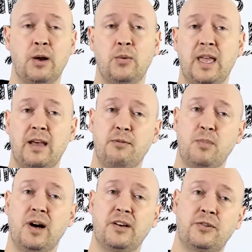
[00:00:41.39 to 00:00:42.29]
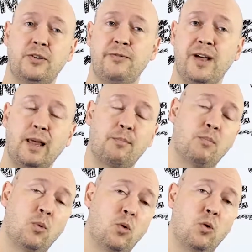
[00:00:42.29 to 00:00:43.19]
We have in mind to
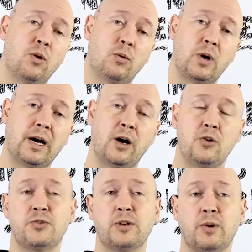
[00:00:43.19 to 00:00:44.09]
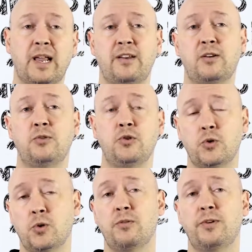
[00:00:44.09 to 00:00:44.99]
develop more hosting-related
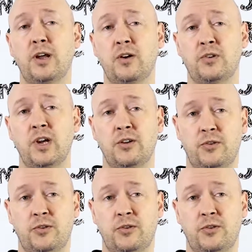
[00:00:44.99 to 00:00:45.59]
tutorial videos,